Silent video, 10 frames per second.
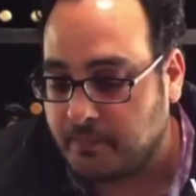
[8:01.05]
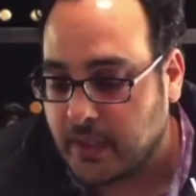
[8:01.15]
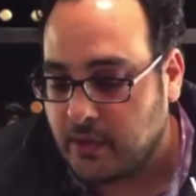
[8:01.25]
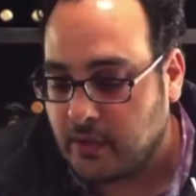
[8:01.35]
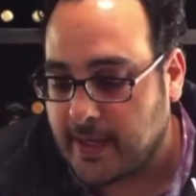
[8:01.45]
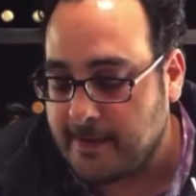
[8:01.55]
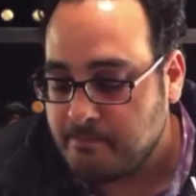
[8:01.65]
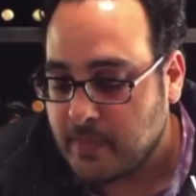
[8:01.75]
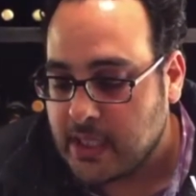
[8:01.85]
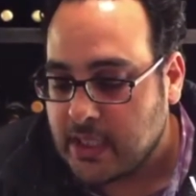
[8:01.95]
Okay,
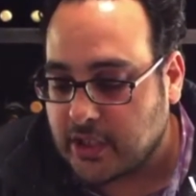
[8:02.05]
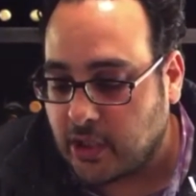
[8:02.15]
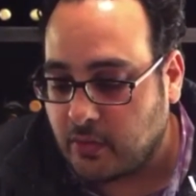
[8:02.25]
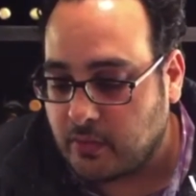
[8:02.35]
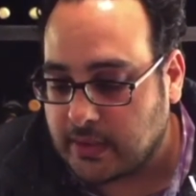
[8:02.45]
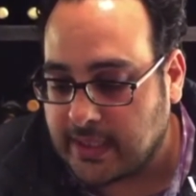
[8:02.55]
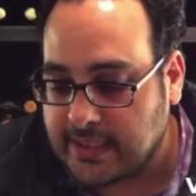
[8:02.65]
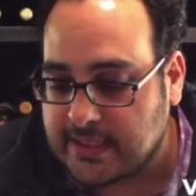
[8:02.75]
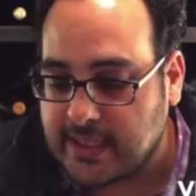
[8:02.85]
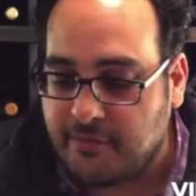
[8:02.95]
so
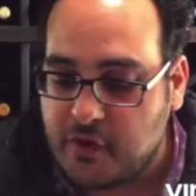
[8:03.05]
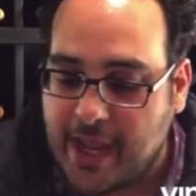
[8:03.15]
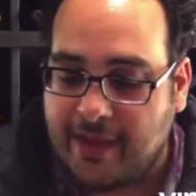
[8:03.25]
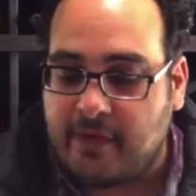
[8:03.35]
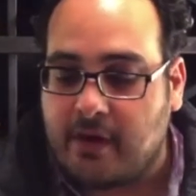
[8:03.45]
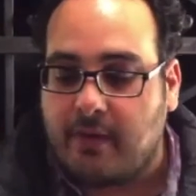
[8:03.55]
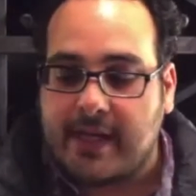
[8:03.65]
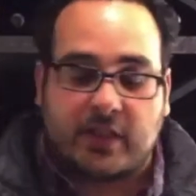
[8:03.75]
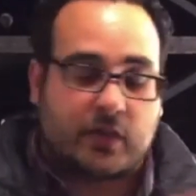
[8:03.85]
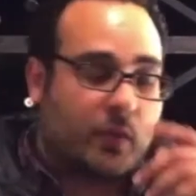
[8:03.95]
let's if you haven't already
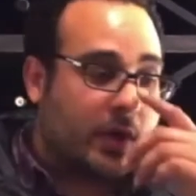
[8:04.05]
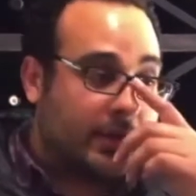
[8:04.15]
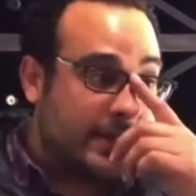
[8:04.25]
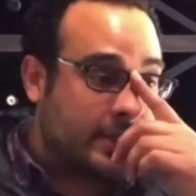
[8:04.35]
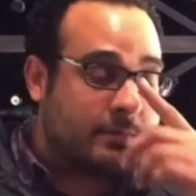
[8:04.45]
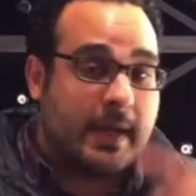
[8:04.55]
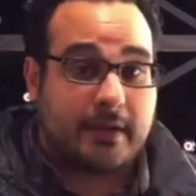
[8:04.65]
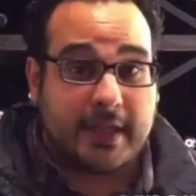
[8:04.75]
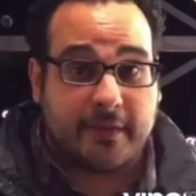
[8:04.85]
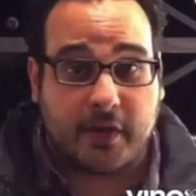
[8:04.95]
swirled and
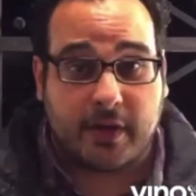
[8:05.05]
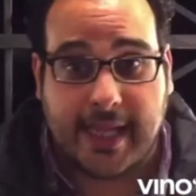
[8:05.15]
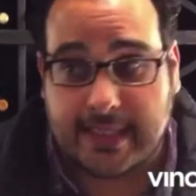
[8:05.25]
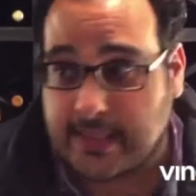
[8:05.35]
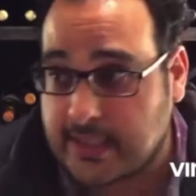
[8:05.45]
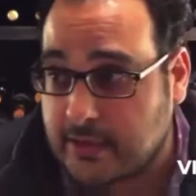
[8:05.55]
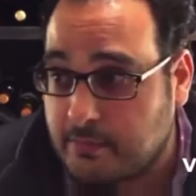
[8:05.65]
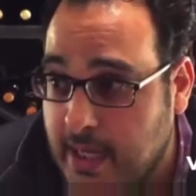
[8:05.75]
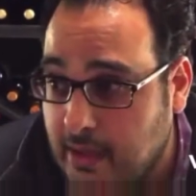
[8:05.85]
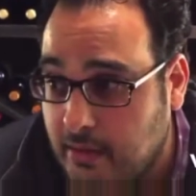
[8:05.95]
smelled, give your glass a
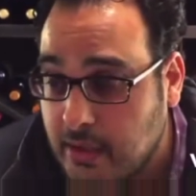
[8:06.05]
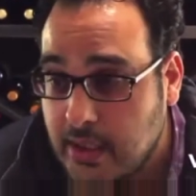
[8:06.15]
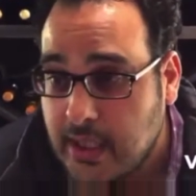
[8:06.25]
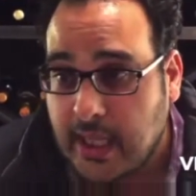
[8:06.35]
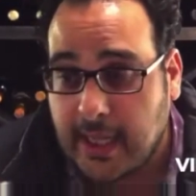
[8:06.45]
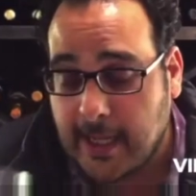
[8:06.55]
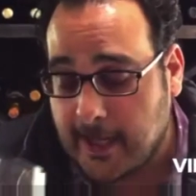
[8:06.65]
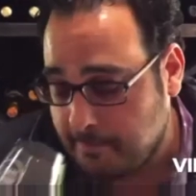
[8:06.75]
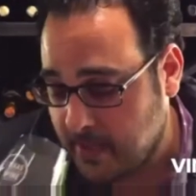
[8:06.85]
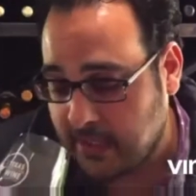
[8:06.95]
smell
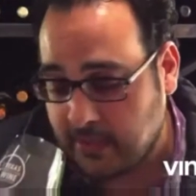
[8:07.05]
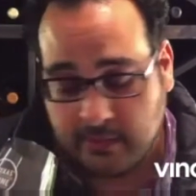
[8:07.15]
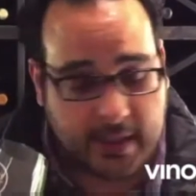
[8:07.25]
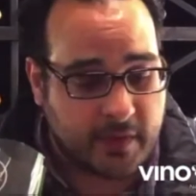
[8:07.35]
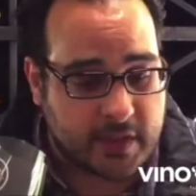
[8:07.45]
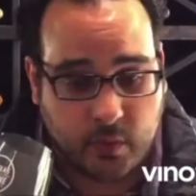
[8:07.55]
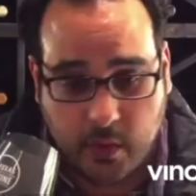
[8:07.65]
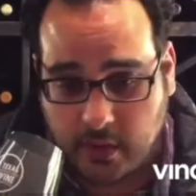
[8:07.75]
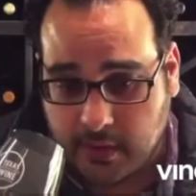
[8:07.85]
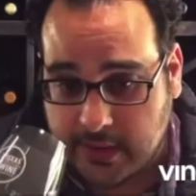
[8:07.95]
um, and give it a
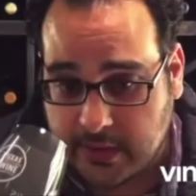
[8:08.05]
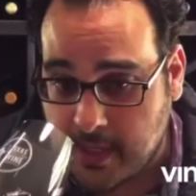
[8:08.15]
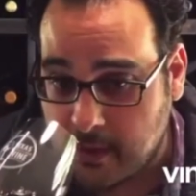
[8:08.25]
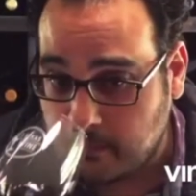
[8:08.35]
swirl and a smell.